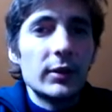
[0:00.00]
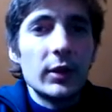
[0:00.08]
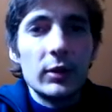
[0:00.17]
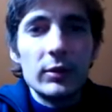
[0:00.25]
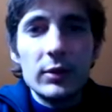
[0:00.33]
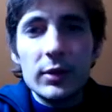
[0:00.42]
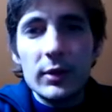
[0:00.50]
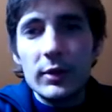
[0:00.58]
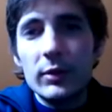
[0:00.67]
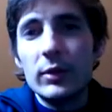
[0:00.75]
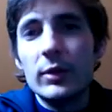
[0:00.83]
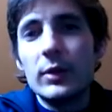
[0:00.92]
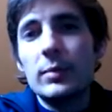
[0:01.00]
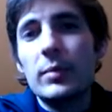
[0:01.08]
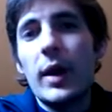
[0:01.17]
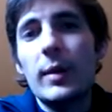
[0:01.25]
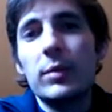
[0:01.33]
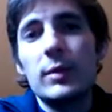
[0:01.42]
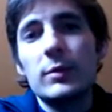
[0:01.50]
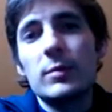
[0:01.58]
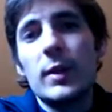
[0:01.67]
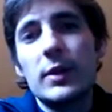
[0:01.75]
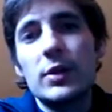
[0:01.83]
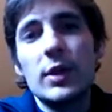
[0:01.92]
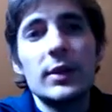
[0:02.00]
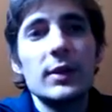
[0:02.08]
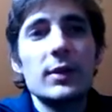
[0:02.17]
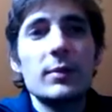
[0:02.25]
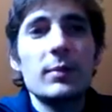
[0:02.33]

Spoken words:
solutions to those problems, but just